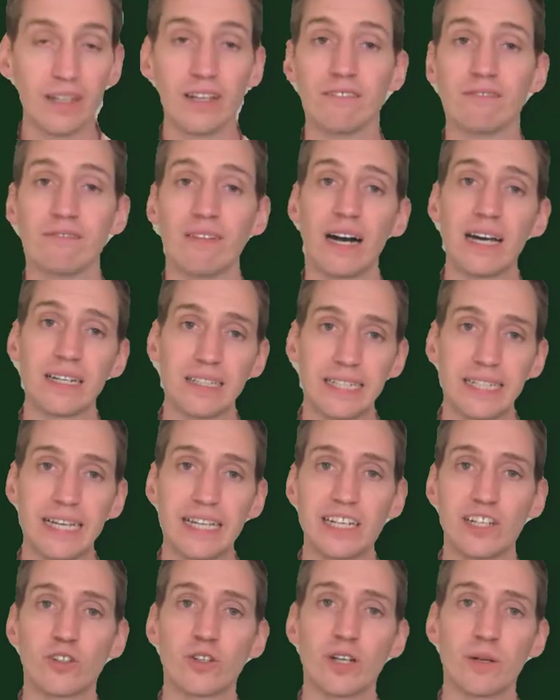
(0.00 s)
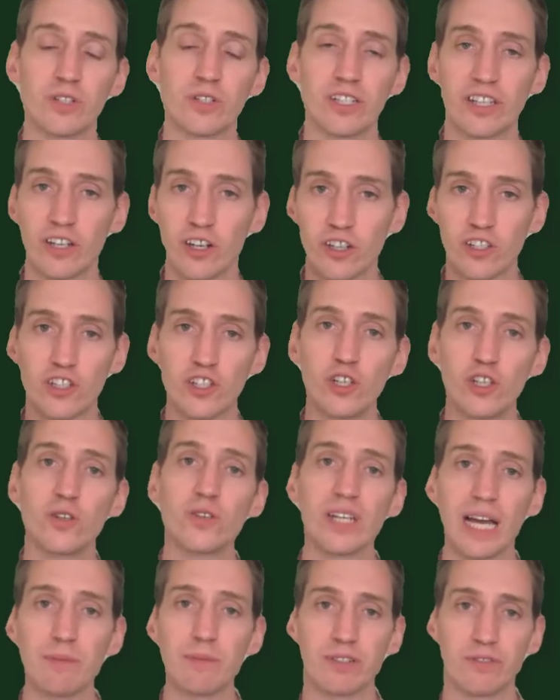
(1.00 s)
Finally, in encryption, there are two
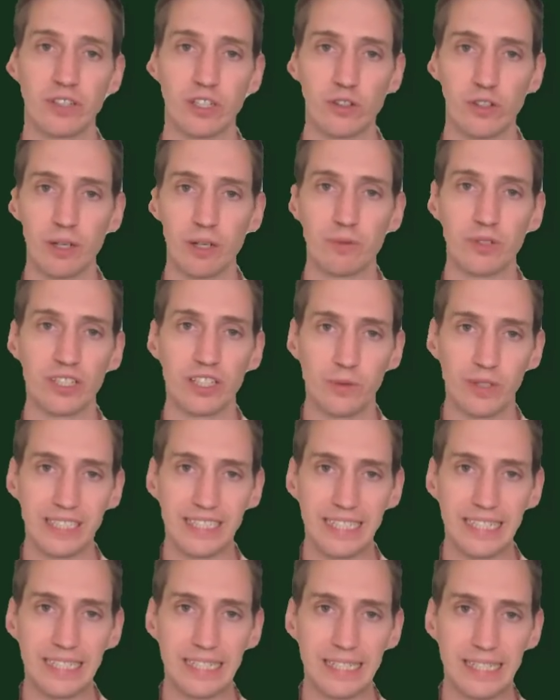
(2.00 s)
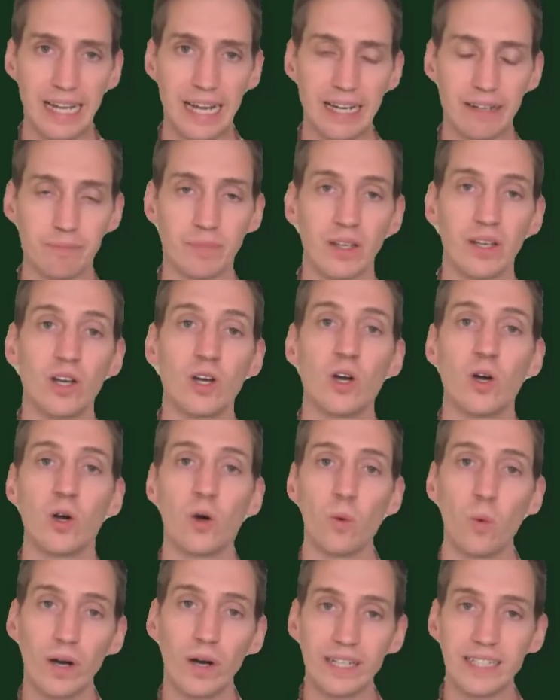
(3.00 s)
types of encryption that we see today.
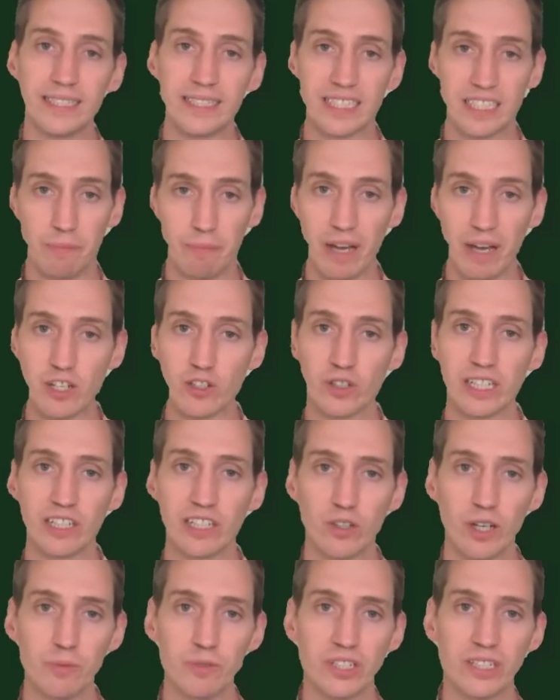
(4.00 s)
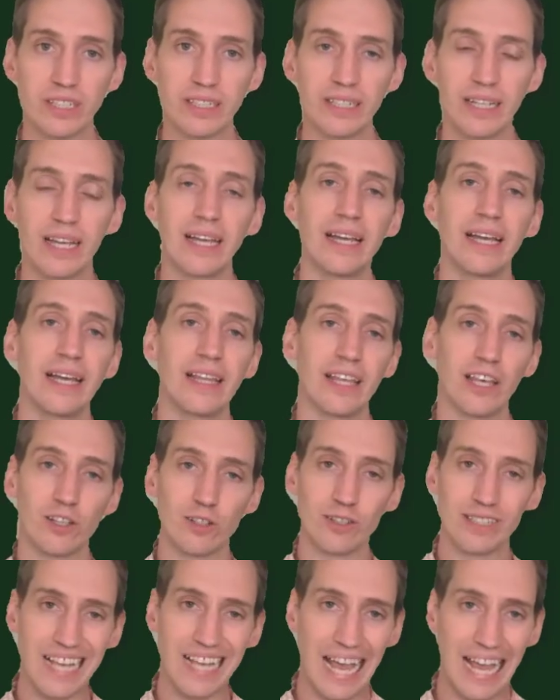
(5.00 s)
One is symmetric encryption, the other
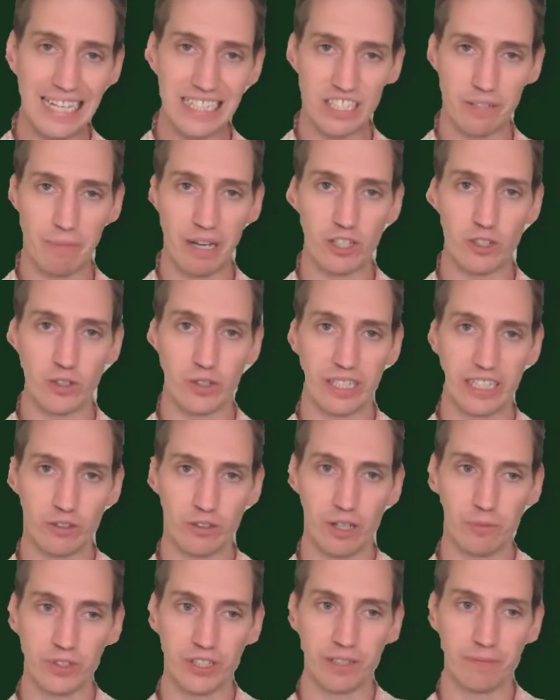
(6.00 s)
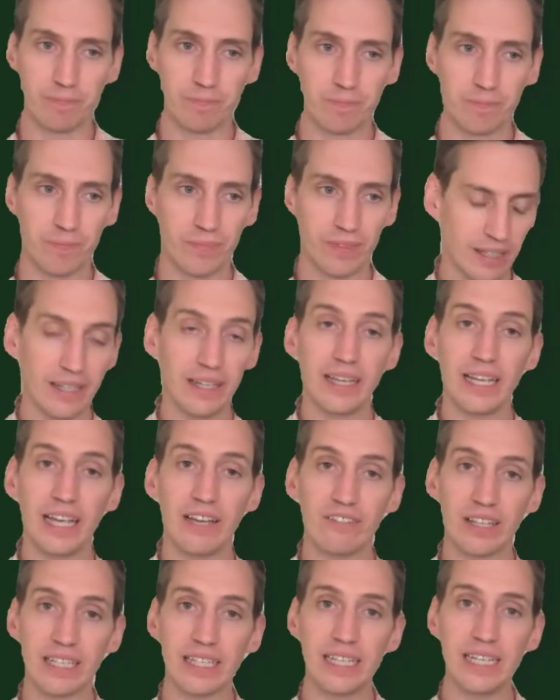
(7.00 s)
is asymmetric encryption. If
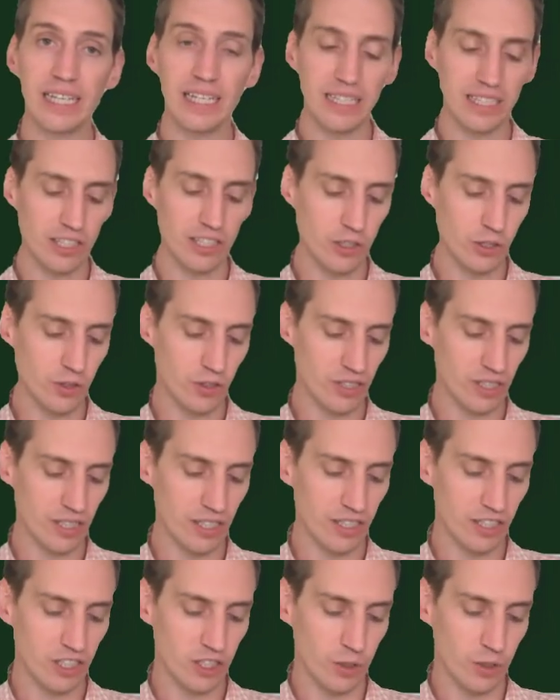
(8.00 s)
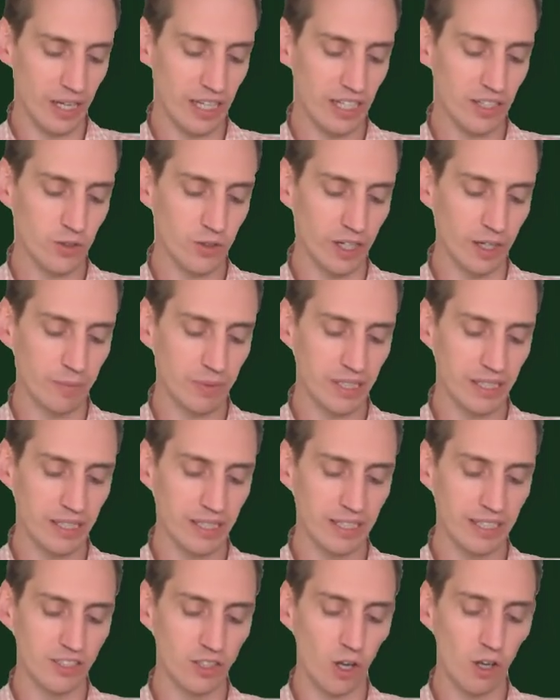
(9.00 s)
the key used to encrypt
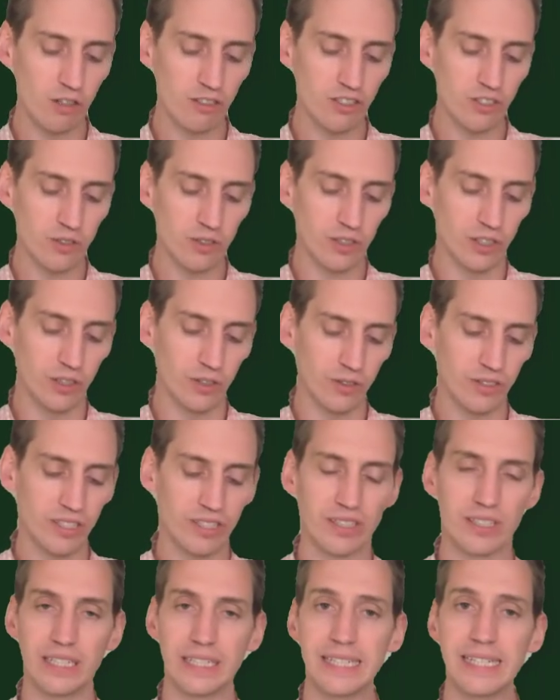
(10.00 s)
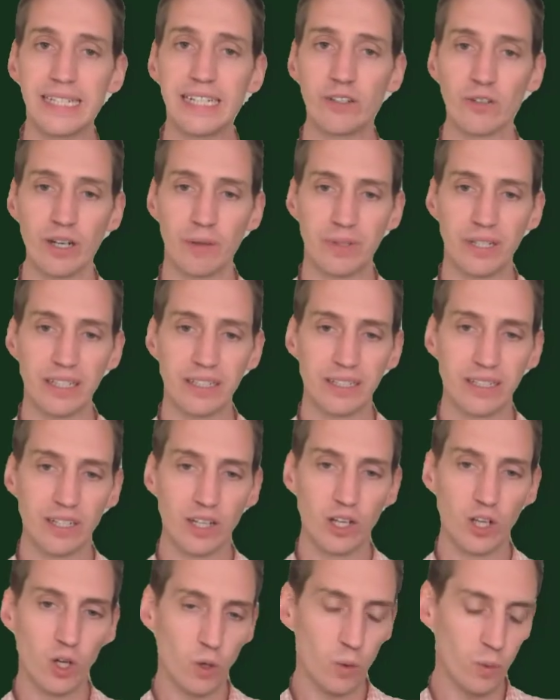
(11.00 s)
is also used to decrypt it,
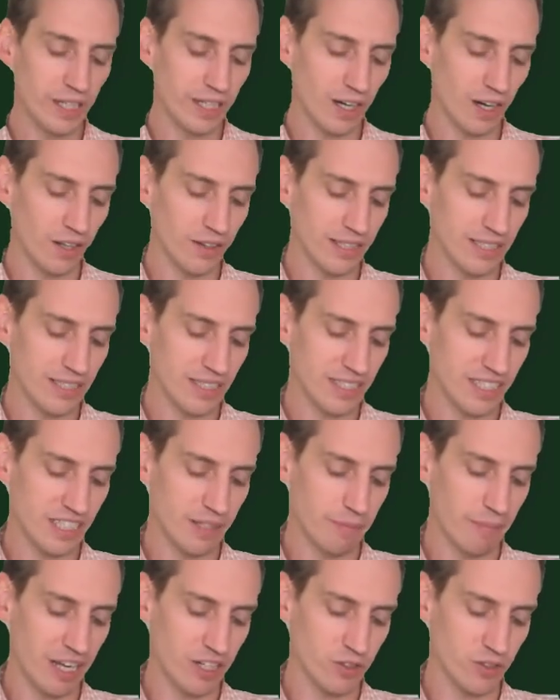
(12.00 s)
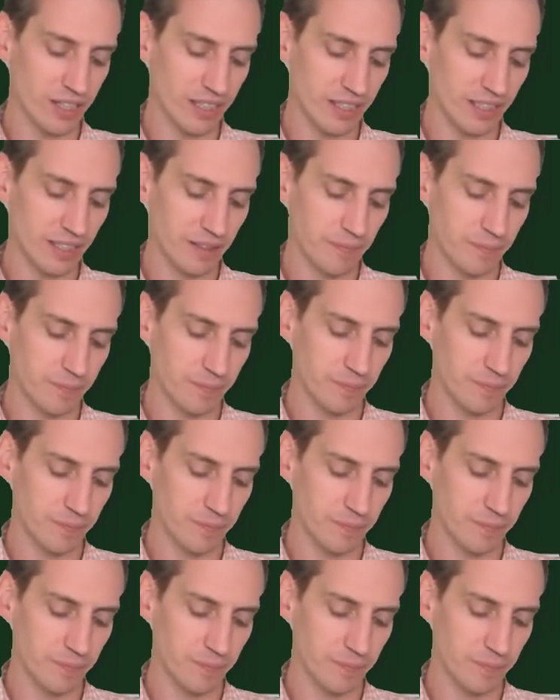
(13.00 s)
we call this symmetric,